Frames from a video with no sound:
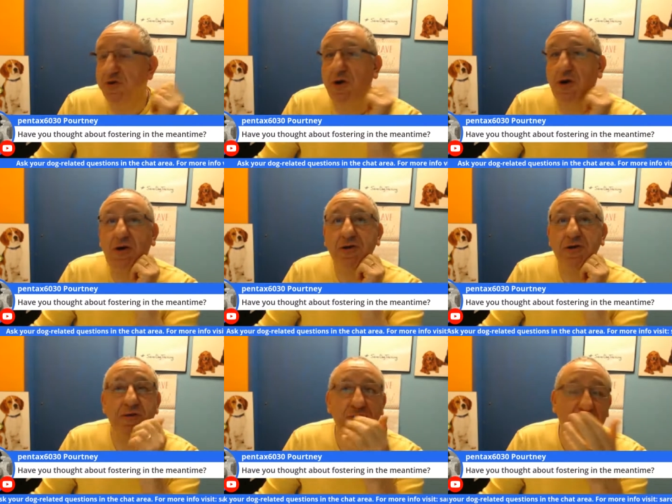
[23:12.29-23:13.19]

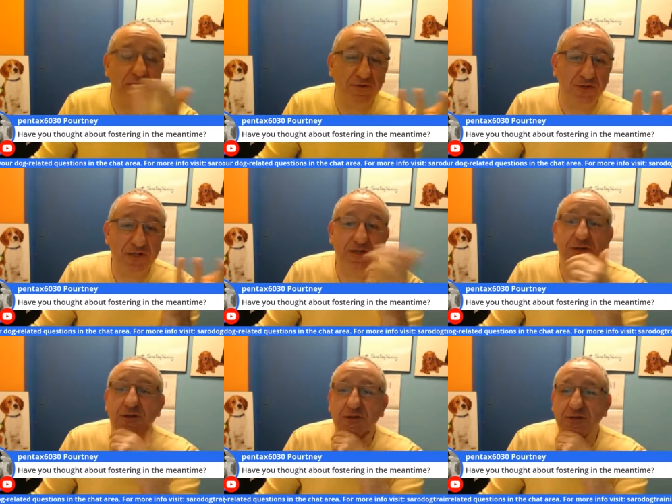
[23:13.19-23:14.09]
wrong, you can
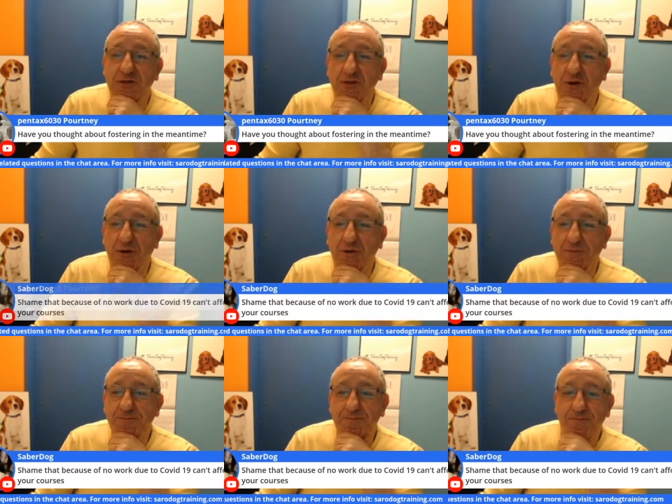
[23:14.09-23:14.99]
return the dog.
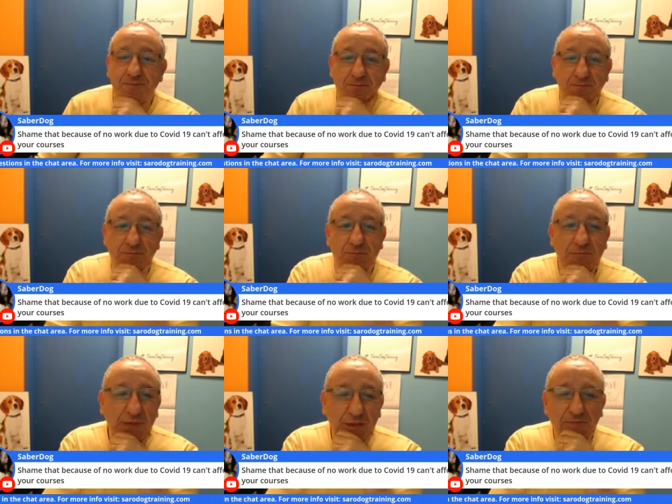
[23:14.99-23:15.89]

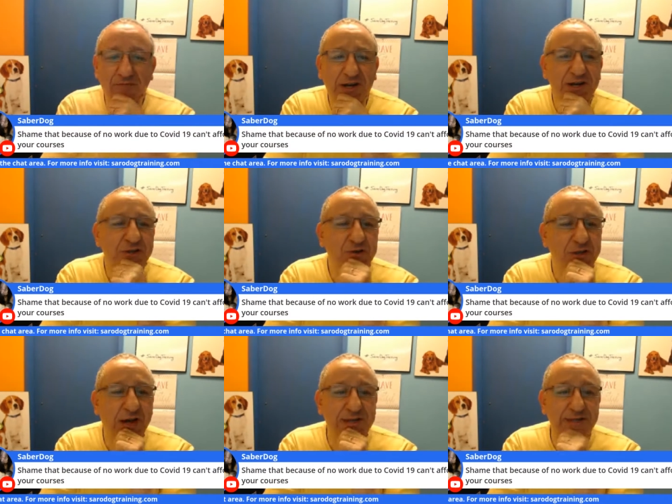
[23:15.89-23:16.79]
Very good
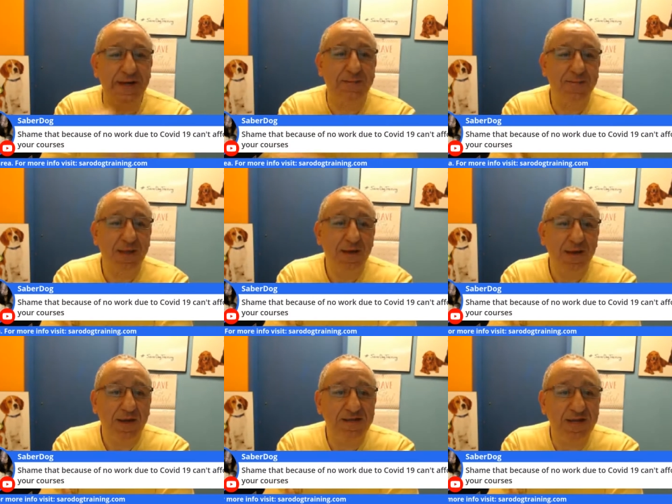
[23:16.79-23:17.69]
idea.
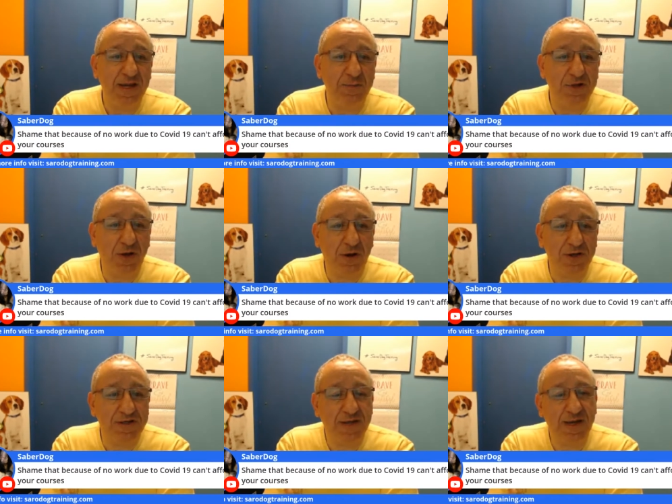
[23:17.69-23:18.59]
Saber Dog
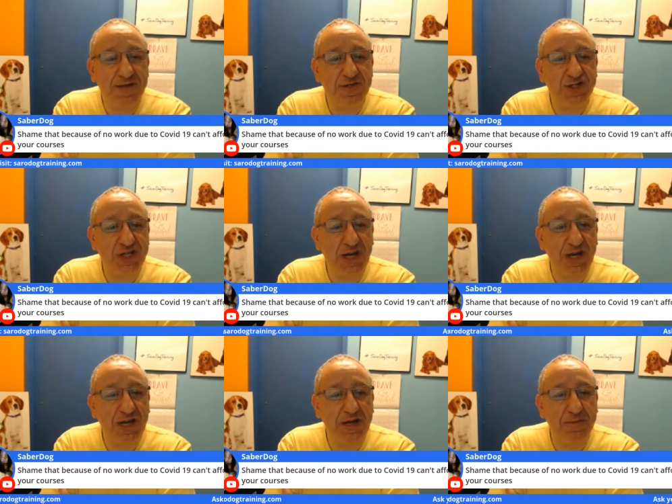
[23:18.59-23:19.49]
is saying,
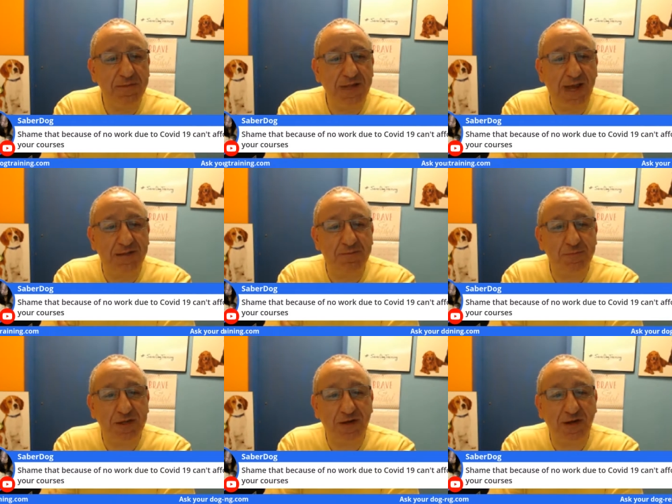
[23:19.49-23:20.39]
shame that
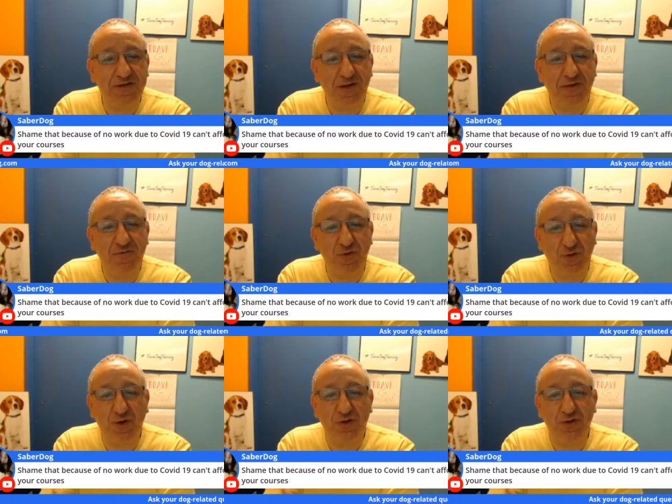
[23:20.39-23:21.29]
because of no
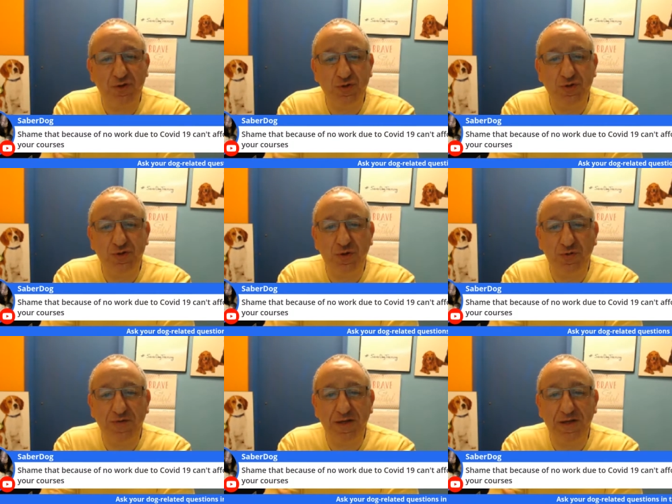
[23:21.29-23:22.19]
work due to
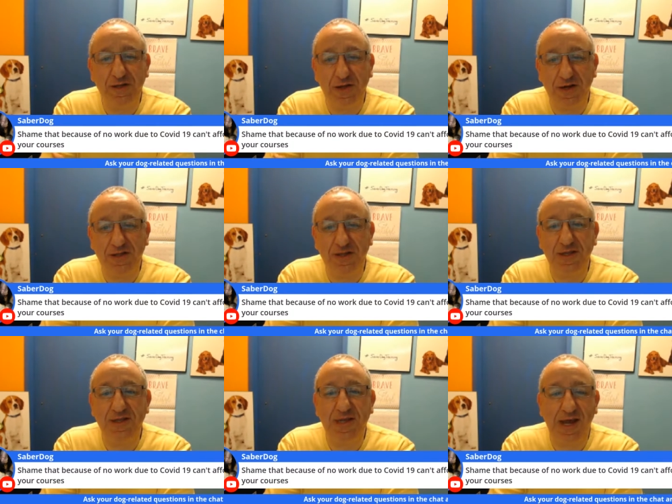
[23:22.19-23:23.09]
COVID
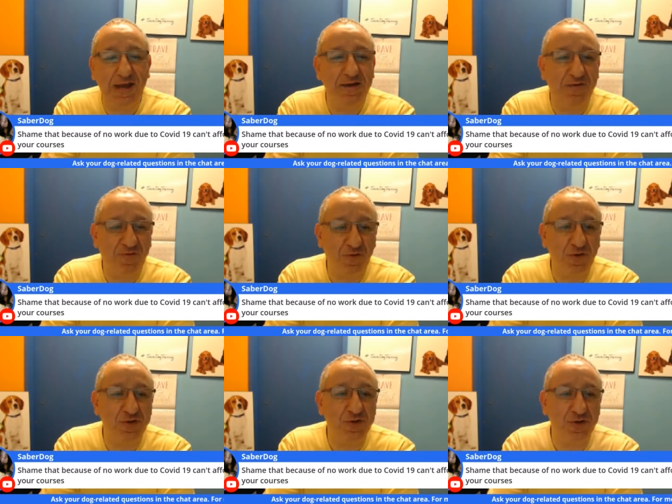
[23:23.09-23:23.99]
19 can't
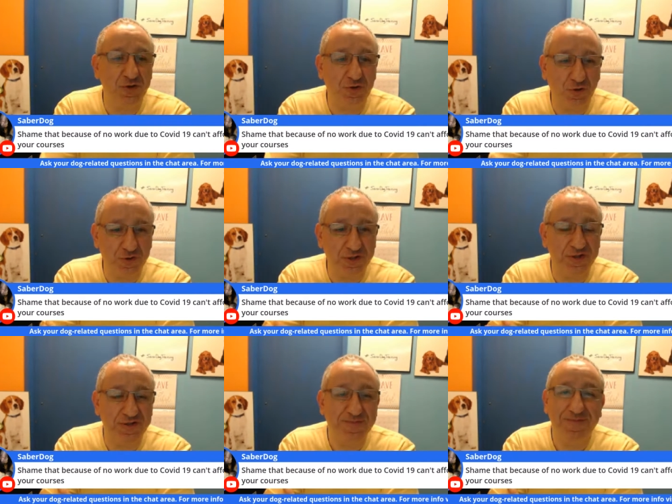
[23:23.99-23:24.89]
afford your
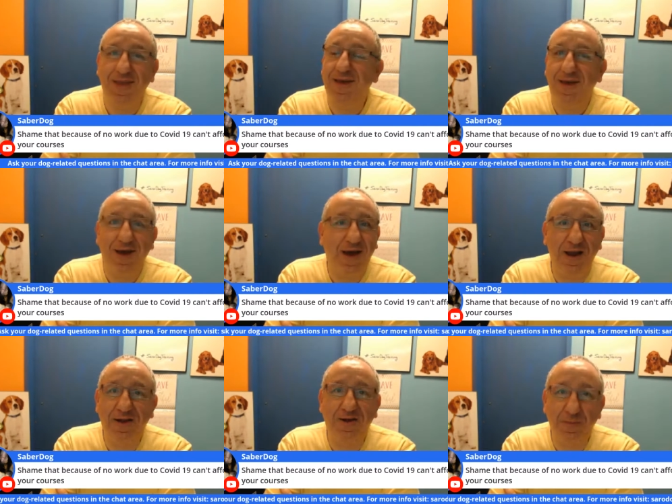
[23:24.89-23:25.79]
courses.
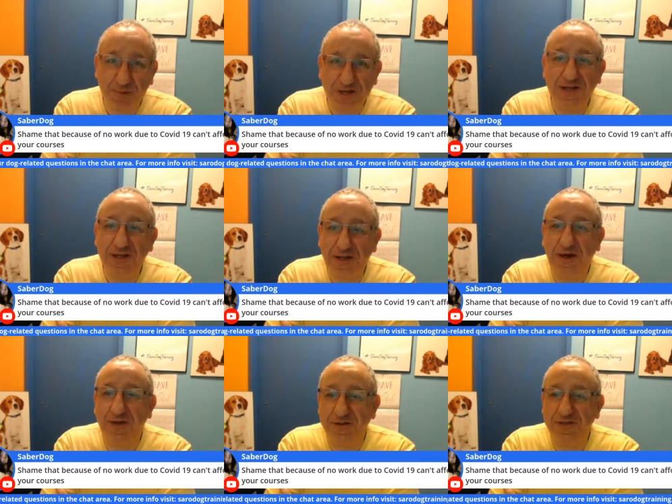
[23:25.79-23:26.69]
I completely
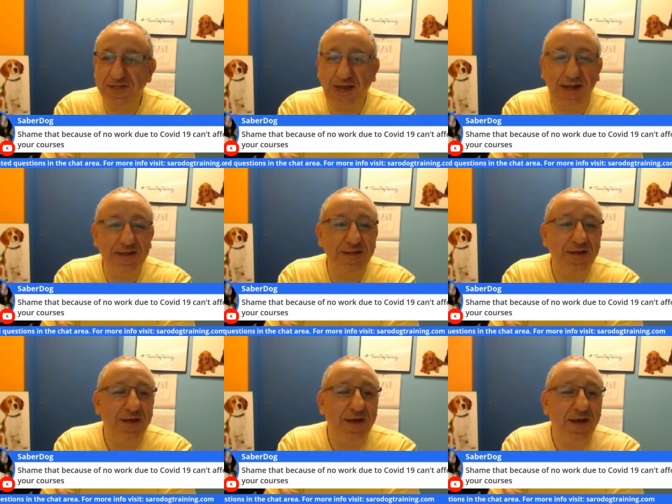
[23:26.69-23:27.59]
understand.
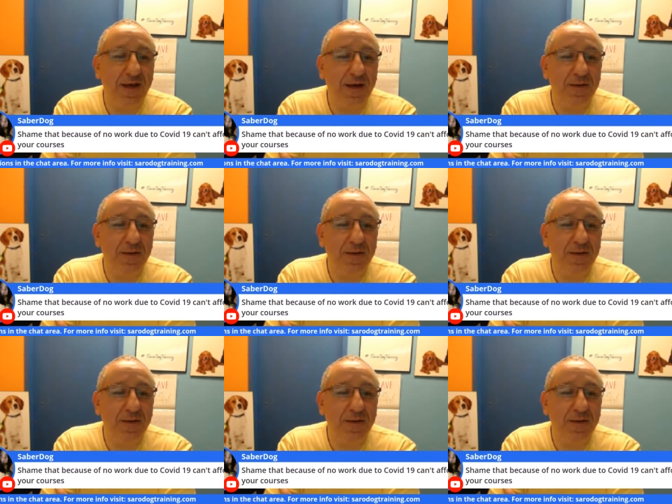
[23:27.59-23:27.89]
Uh,